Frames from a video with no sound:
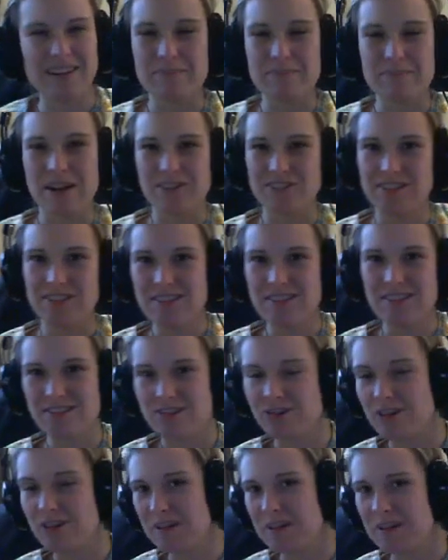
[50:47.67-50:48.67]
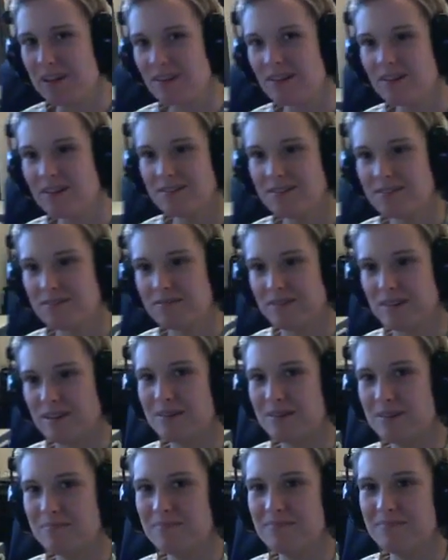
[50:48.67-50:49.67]
imagine that the shipping
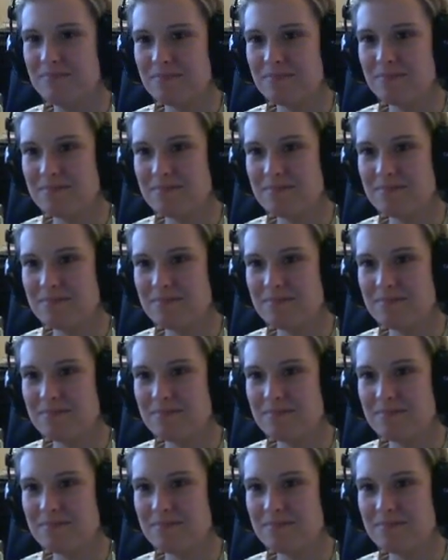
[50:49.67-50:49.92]
from